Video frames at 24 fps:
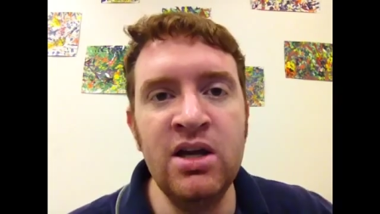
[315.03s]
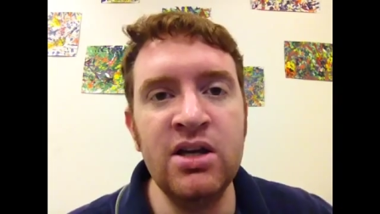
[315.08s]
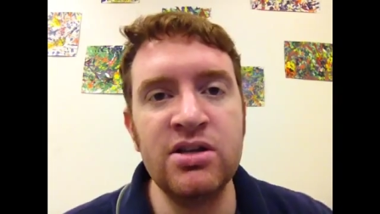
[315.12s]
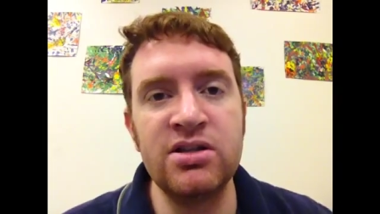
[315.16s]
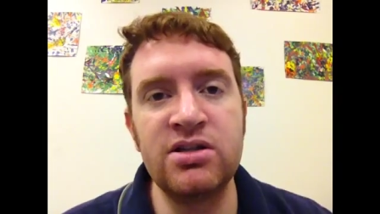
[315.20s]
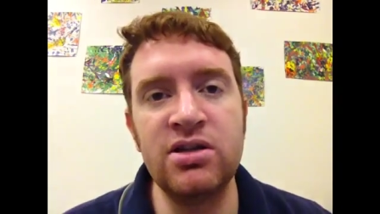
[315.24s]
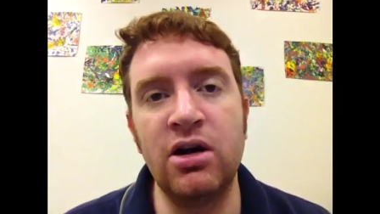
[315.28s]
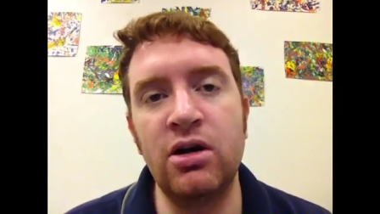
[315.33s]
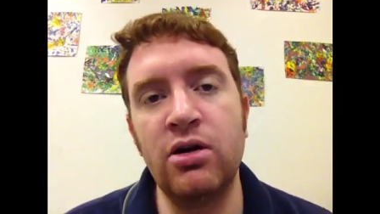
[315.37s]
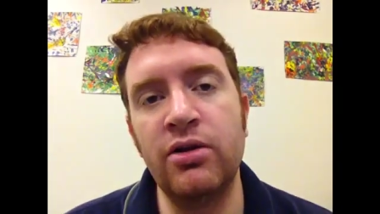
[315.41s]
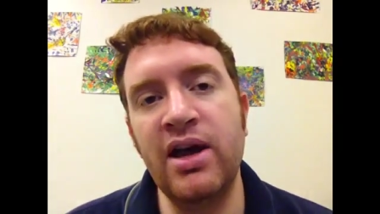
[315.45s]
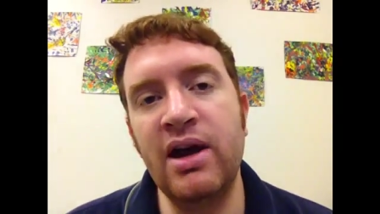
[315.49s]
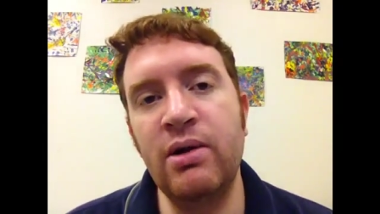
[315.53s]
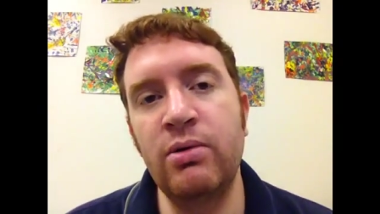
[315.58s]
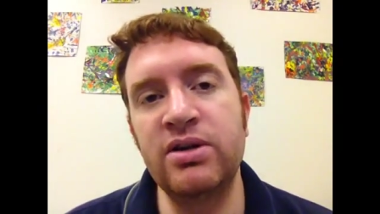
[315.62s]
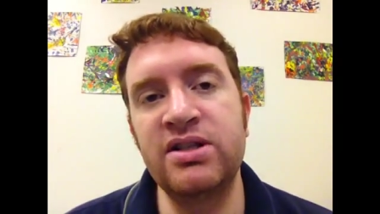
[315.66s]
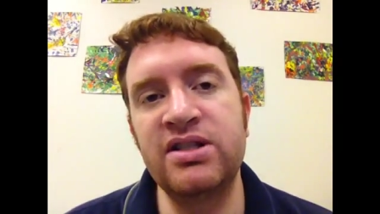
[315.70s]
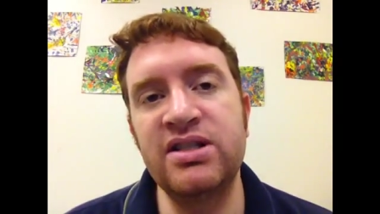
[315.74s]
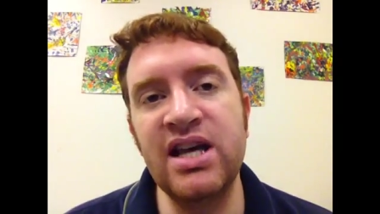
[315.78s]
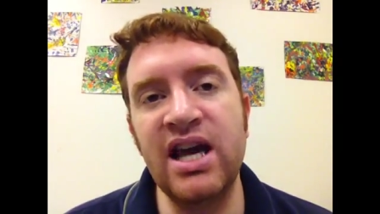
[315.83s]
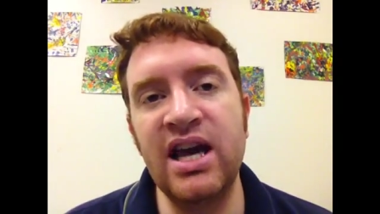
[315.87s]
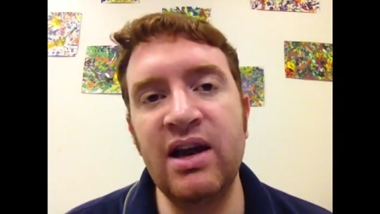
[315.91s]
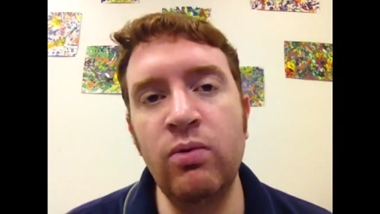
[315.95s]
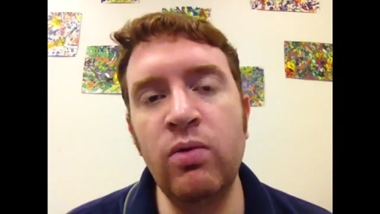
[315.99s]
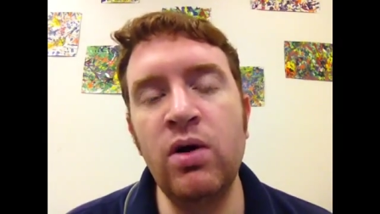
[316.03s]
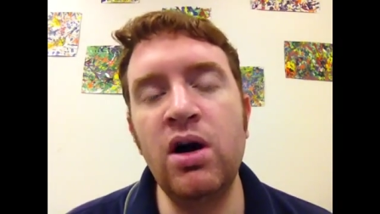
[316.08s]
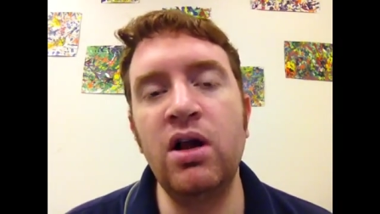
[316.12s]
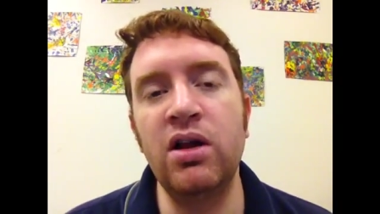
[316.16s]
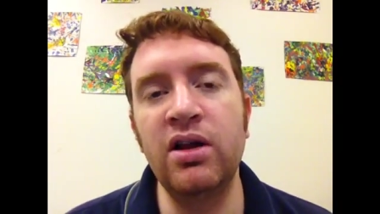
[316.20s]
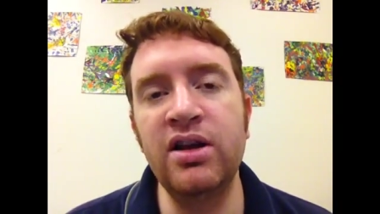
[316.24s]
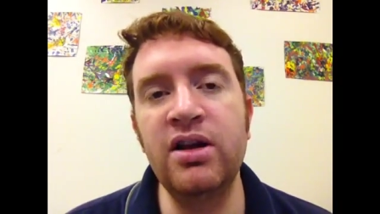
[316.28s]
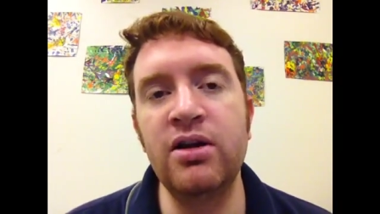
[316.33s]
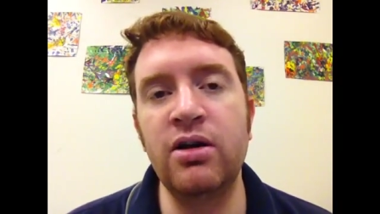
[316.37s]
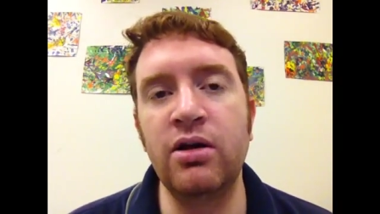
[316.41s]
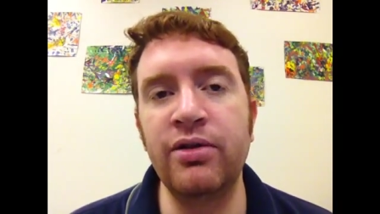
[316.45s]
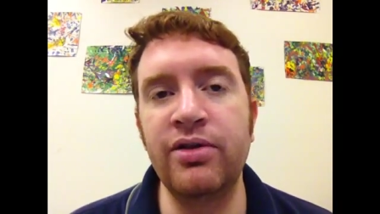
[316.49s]
So they would say,
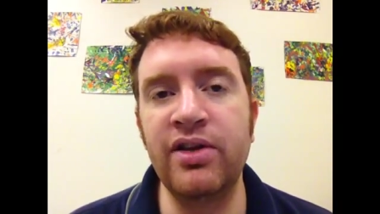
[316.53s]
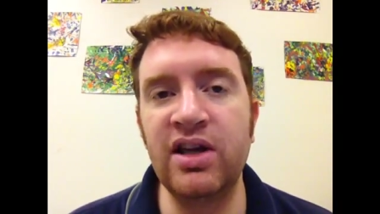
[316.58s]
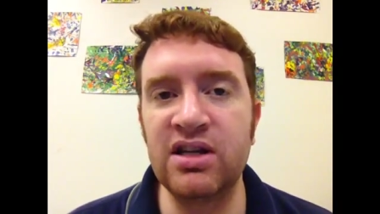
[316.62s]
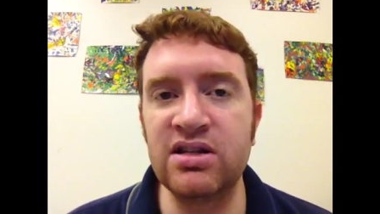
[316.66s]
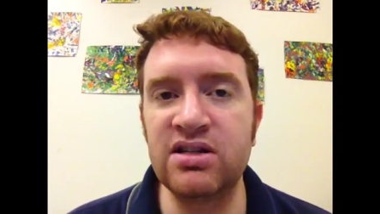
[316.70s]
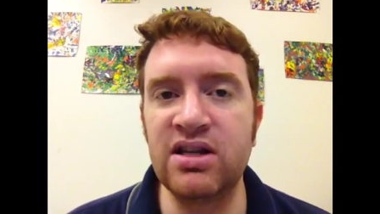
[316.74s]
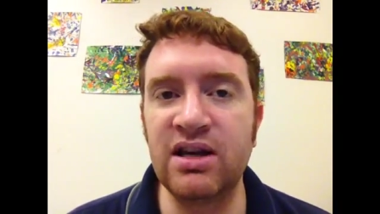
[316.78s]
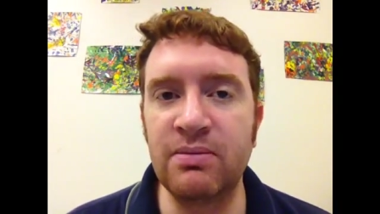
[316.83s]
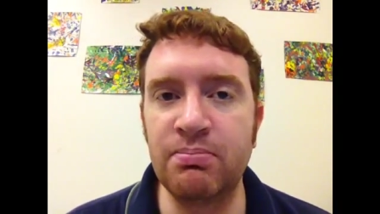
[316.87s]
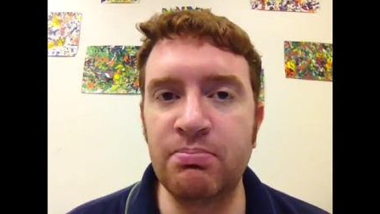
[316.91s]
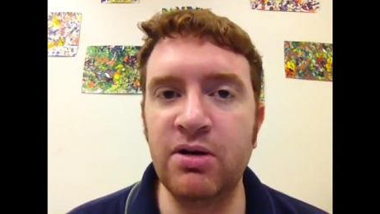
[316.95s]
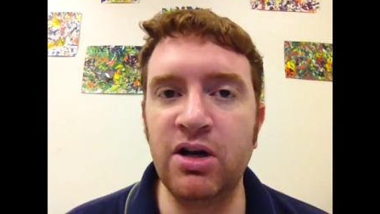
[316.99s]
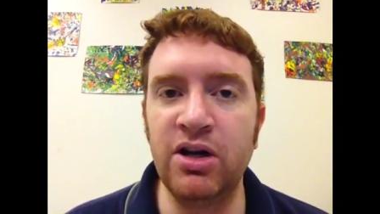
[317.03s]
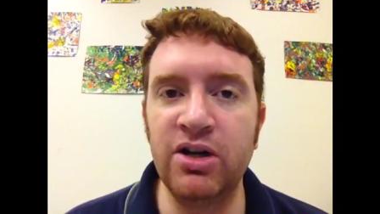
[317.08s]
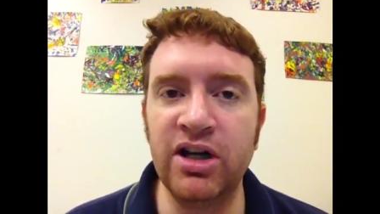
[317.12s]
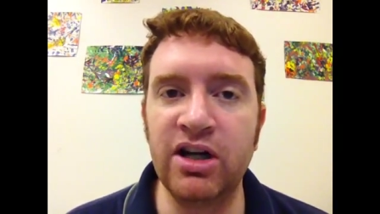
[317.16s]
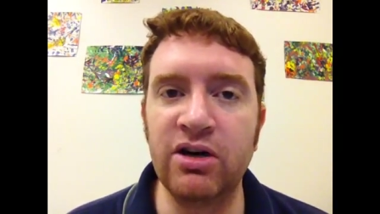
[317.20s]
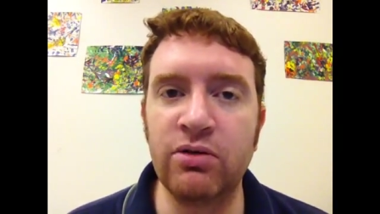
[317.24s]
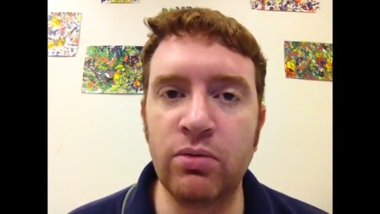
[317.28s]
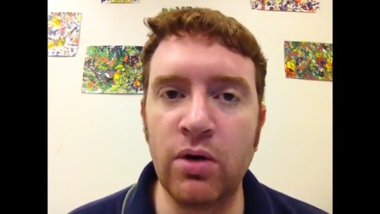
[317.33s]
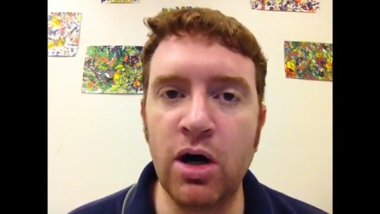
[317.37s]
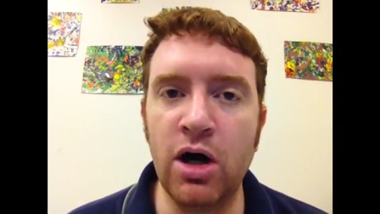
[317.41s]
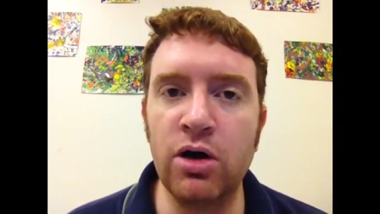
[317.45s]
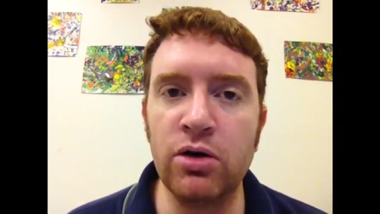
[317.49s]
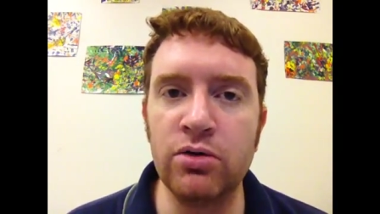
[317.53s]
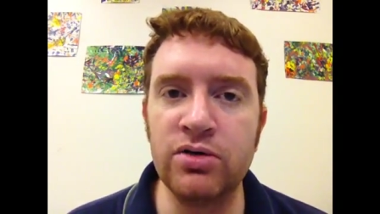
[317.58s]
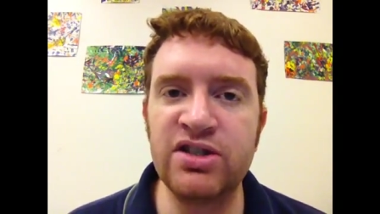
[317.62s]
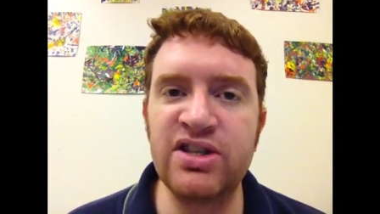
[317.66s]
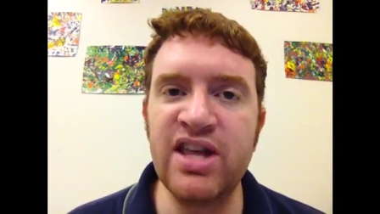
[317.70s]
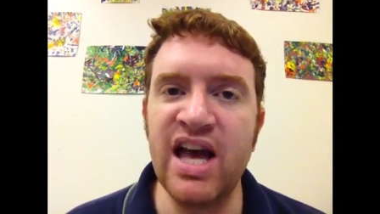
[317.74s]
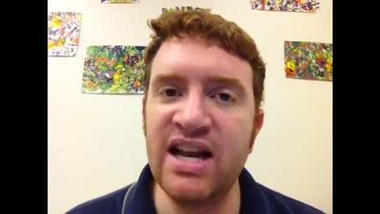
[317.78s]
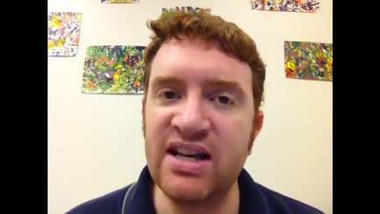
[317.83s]
well, things like building roads,